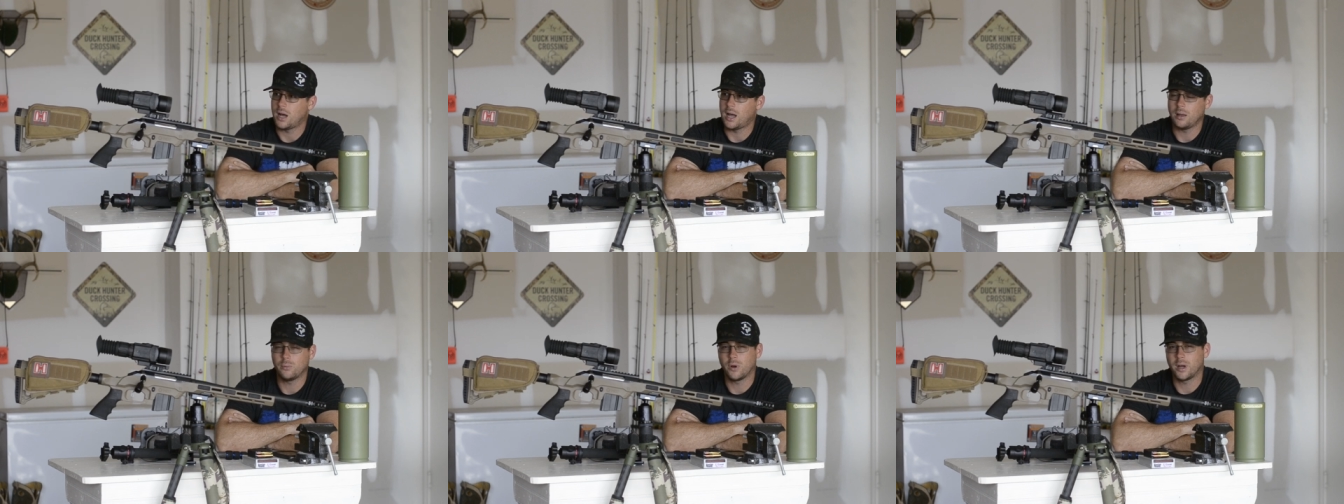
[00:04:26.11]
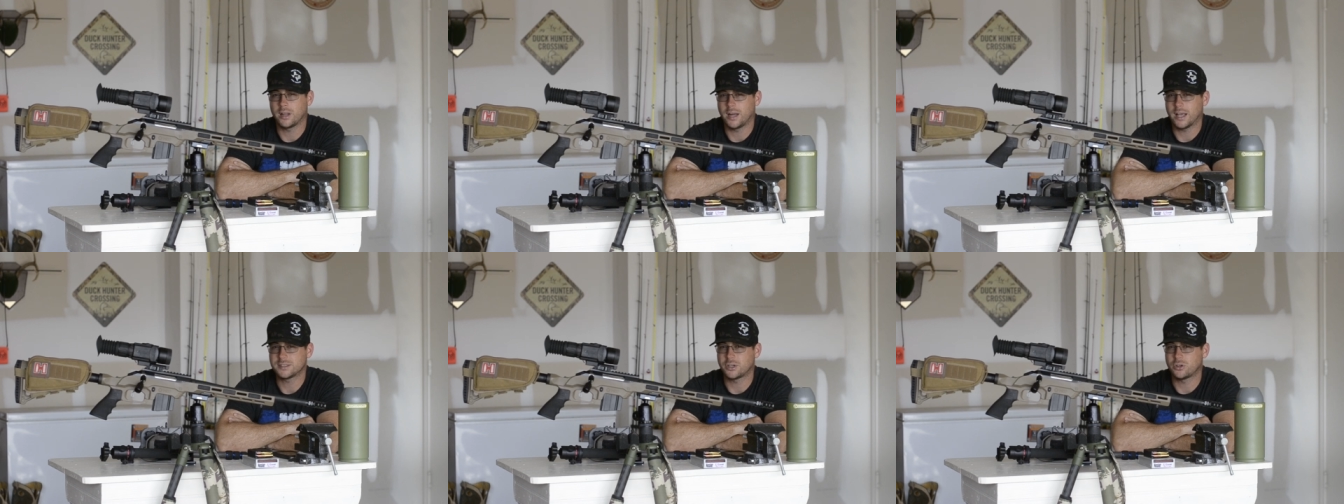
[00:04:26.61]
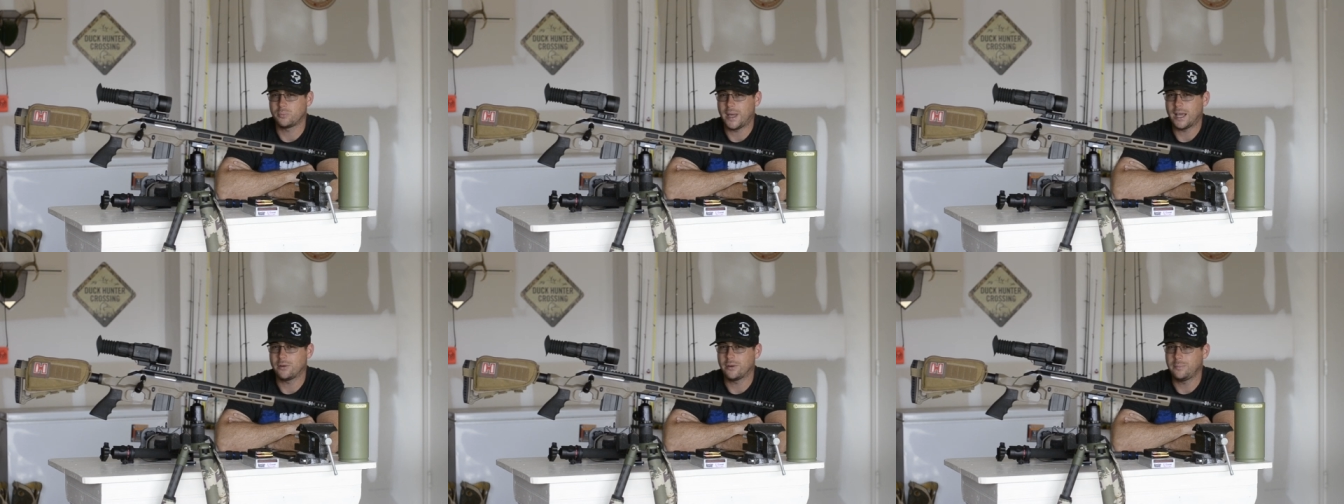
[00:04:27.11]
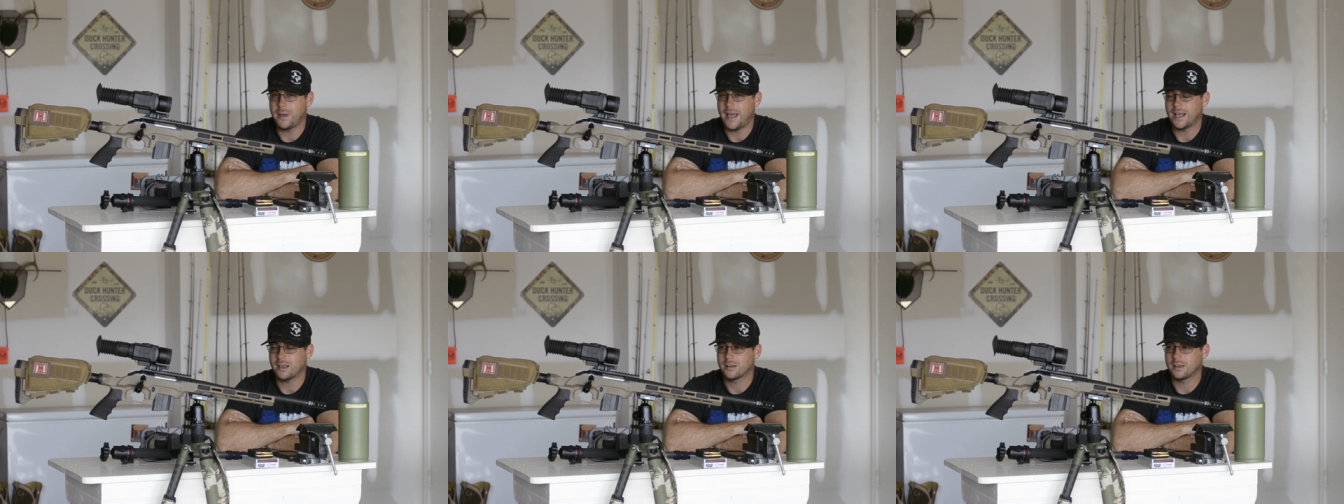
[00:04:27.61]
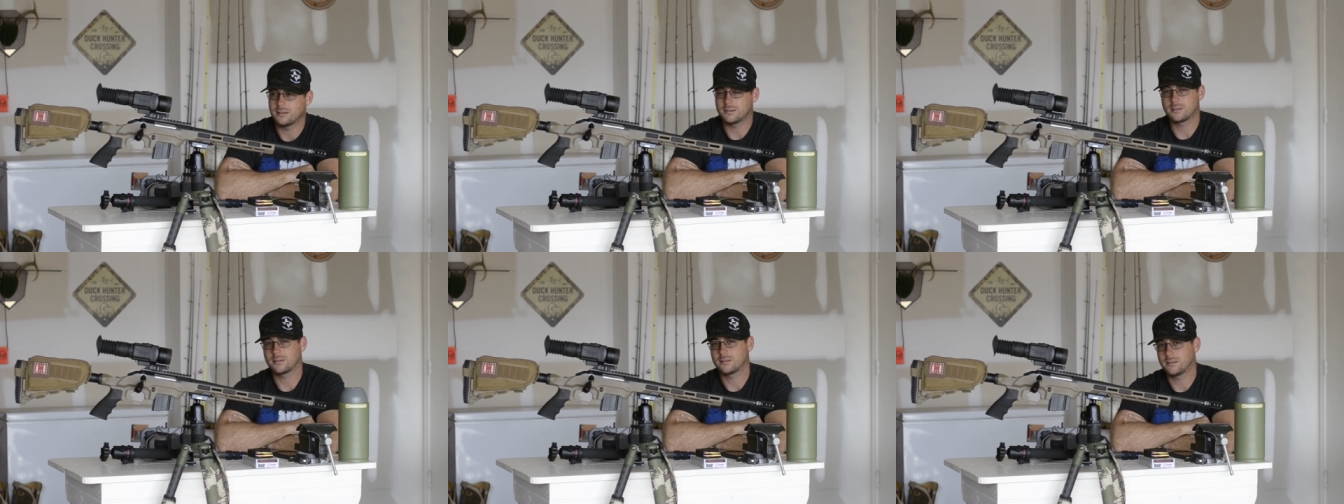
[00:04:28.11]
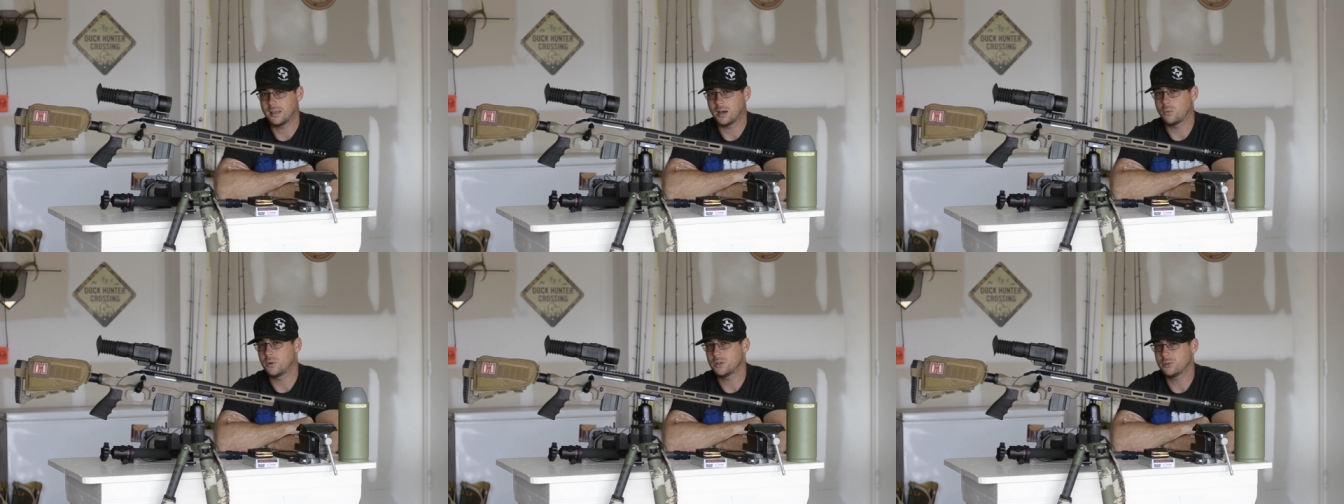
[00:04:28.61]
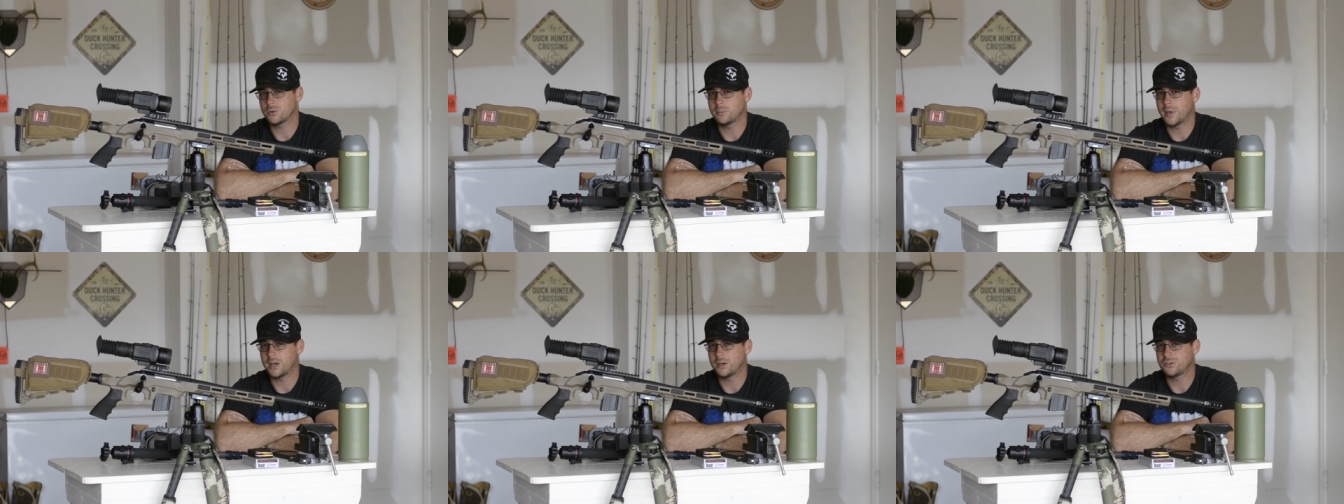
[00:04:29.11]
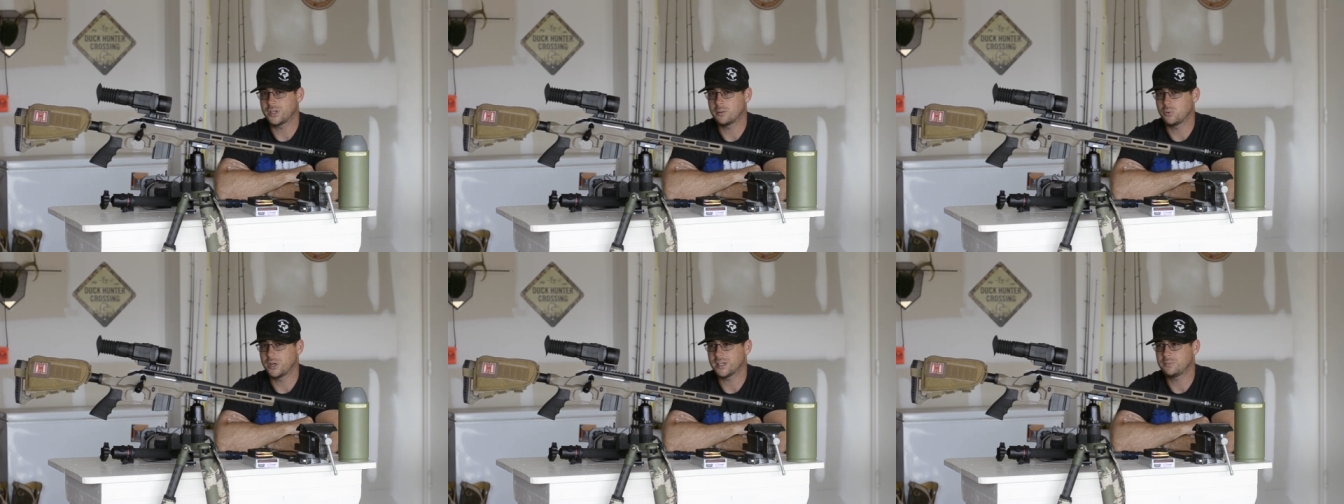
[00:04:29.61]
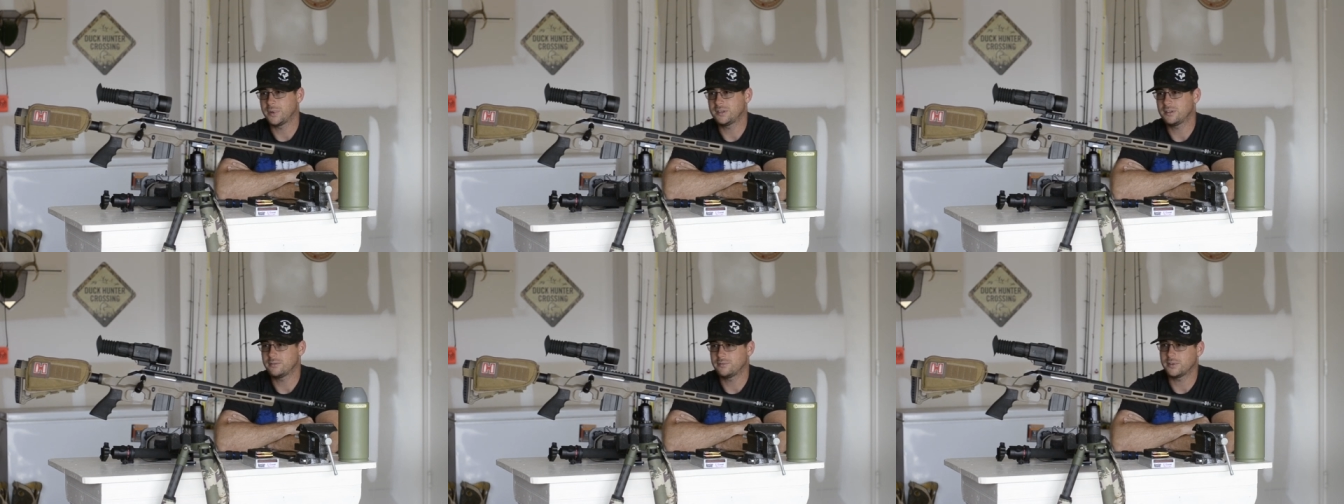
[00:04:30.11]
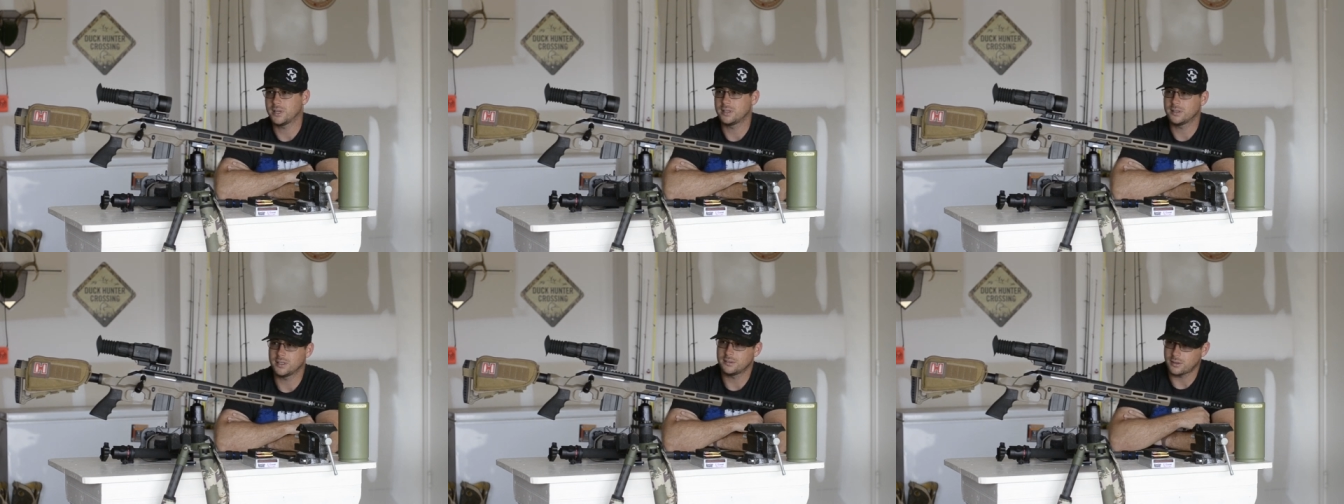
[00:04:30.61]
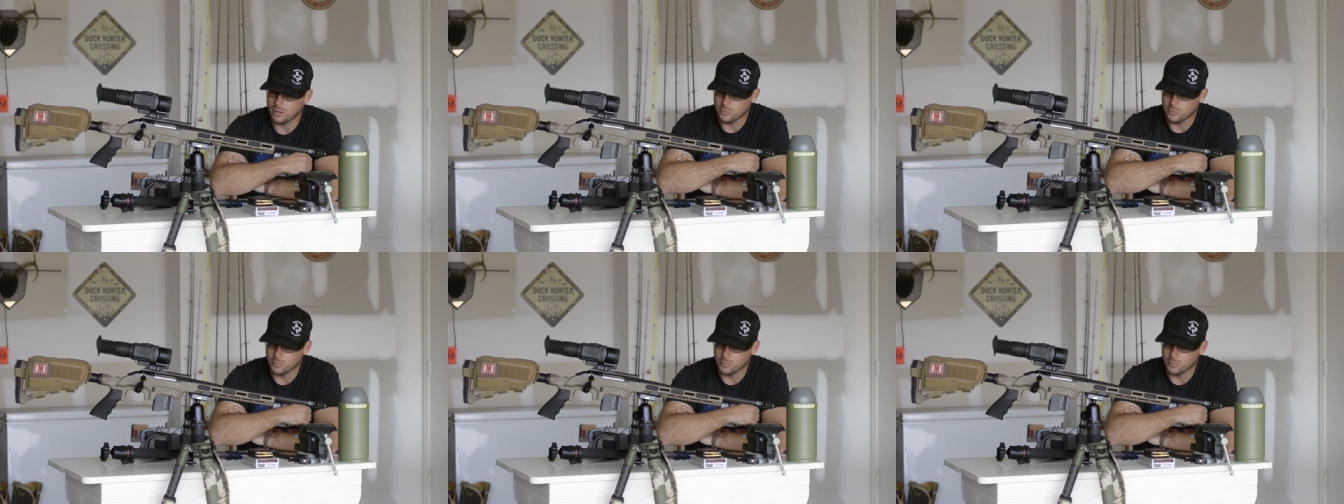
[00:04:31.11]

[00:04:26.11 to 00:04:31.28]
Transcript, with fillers: So I run an external battery pack because CR123 batteries get pretty expensive